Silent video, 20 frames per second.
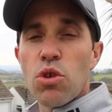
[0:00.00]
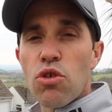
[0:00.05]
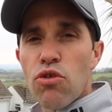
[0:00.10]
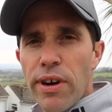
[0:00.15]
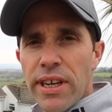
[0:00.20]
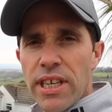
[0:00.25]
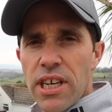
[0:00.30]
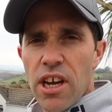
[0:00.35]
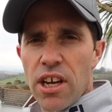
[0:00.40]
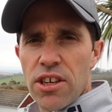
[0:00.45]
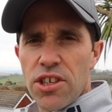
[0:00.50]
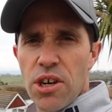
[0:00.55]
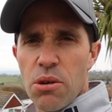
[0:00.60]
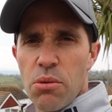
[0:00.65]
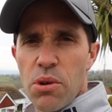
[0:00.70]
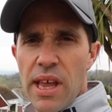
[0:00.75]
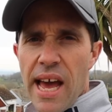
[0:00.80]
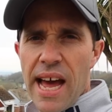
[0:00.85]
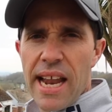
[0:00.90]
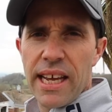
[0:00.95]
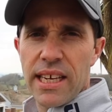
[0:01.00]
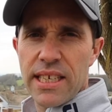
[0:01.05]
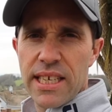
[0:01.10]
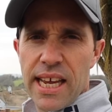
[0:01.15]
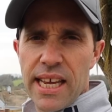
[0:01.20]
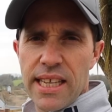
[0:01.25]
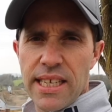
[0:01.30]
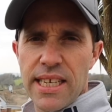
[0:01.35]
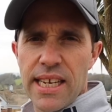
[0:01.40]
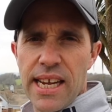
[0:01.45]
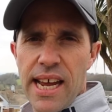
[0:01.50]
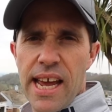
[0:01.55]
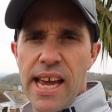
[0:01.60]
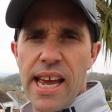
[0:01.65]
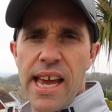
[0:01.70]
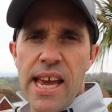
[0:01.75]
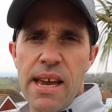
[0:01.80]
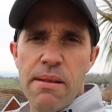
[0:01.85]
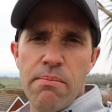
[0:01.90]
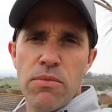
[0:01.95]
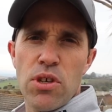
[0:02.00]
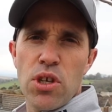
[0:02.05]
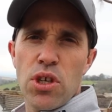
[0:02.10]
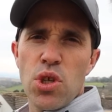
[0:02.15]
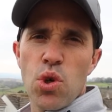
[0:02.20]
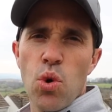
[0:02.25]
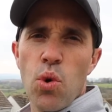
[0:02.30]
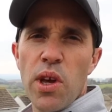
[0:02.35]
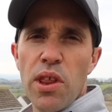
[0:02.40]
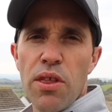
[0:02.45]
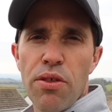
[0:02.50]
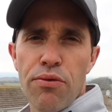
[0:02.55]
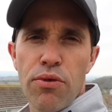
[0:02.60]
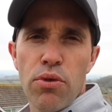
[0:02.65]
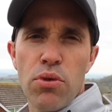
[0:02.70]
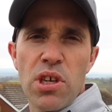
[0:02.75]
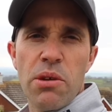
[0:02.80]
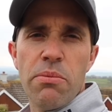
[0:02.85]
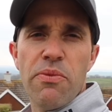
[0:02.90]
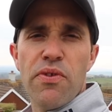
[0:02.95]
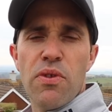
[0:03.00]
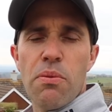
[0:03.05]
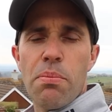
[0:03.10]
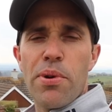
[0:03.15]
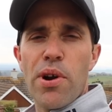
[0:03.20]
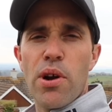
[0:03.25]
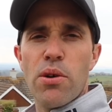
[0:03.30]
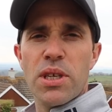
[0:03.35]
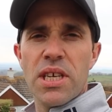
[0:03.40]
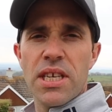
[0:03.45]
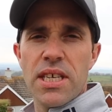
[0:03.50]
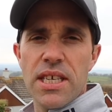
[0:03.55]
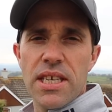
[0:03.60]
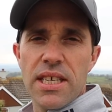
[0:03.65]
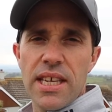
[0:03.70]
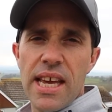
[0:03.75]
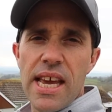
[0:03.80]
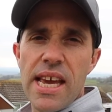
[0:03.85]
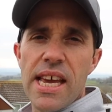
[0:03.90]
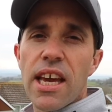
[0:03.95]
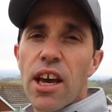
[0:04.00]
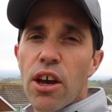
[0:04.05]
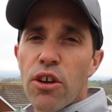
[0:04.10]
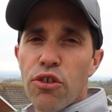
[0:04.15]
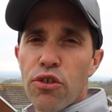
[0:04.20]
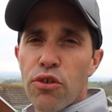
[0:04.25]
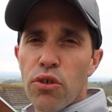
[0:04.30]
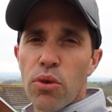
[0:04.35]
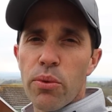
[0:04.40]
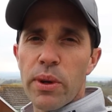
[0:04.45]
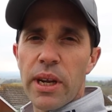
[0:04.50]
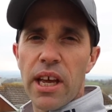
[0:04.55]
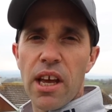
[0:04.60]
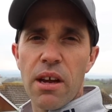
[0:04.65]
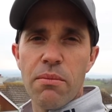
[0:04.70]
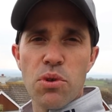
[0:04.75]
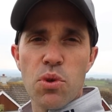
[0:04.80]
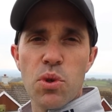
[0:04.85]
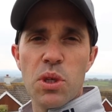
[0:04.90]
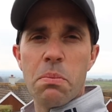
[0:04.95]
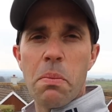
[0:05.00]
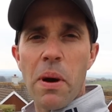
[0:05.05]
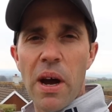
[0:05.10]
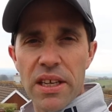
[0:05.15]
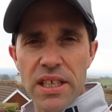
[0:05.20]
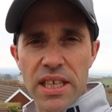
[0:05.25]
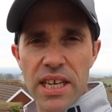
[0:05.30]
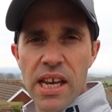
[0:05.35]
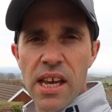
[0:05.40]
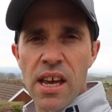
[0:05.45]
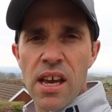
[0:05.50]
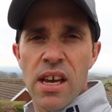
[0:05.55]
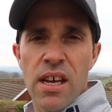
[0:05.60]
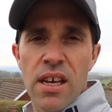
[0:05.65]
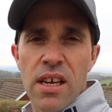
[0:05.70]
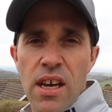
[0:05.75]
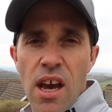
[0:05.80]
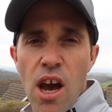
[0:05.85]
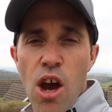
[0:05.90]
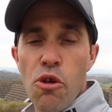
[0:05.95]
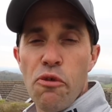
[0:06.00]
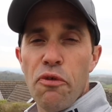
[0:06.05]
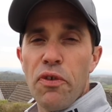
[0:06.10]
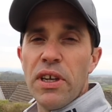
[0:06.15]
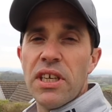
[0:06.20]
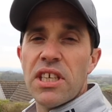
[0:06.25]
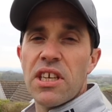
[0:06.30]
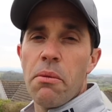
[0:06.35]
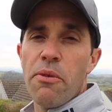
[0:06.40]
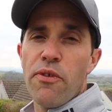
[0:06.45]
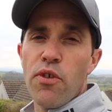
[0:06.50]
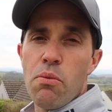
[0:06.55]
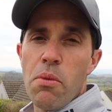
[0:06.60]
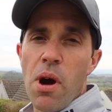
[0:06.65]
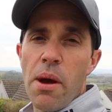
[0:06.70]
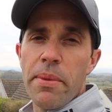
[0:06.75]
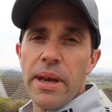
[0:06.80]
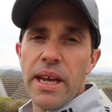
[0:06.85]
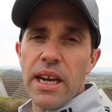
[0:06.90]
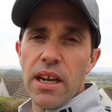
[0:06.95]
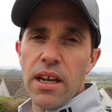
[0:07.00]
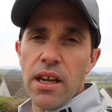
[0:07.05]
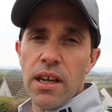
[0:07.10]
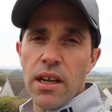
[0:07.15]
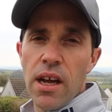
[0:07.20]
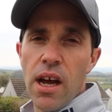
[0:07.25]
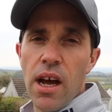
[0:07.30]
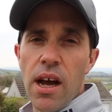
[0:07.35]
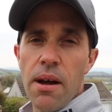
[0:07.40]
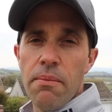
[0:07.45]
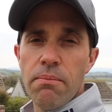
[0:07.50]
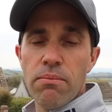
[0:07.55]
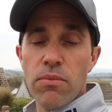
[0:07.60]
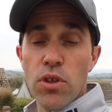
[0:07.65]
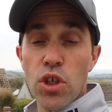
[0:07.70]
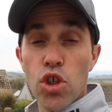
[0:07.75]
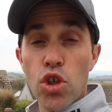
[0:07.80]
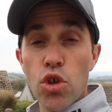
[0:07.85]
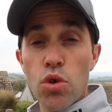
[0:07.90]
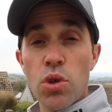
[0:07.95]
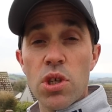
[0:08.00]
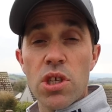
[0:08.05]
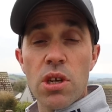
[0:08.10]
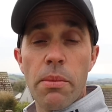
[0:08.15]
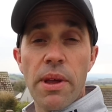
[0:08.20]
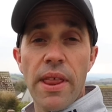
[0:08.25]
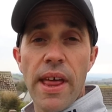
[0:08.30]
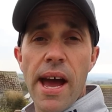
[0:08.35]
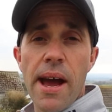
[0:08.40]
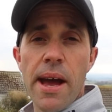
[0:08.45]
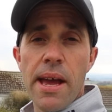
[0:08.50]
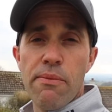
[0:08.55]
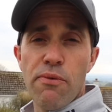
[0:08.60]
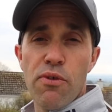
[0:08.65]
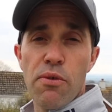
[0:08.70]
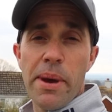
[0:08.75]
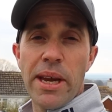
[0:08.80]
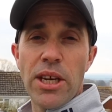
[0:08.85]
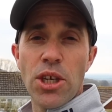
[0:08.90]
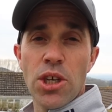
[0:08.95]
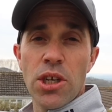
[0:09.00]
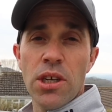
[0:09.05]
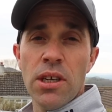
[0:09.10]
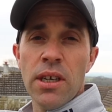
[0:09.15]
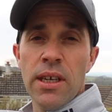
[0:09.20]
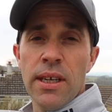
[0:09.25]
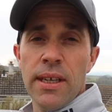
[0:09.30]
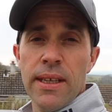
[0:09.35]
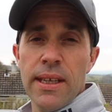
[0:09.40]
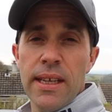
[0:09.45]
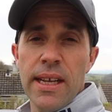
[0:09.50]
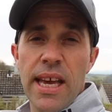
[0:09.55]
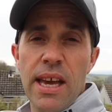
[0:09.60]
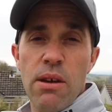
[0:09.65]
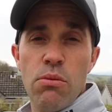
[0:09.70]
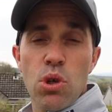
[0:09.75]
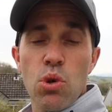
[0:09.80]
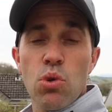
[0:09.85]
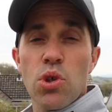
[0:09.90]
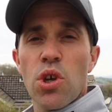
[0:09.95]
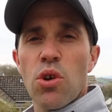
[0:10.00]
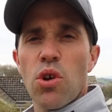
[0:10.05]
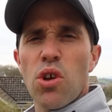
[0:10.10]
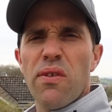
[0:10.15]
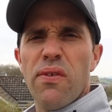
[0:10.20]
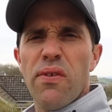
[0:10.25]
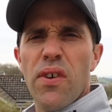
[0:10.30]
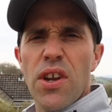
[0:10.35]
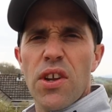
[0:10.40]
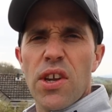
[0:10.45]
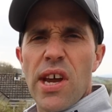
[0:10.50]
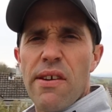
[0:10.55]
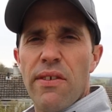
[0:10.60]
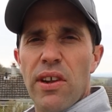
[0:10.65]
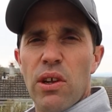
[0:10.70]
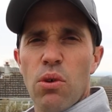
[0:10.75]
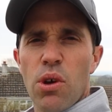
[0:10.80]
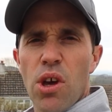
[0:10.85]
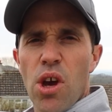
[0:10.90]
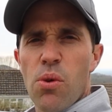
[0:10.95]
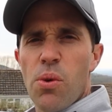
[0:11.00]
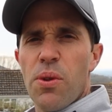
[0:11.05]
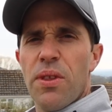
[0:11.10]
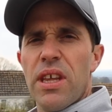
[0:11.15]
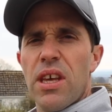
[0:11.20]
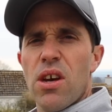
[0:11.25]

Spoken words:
it was great to catch up with Alex again today, him just talking through some of the processes that he goes through when it comes to his putting. Hopefully some of you might be able to use some of that information. It was also good fun to have a little go on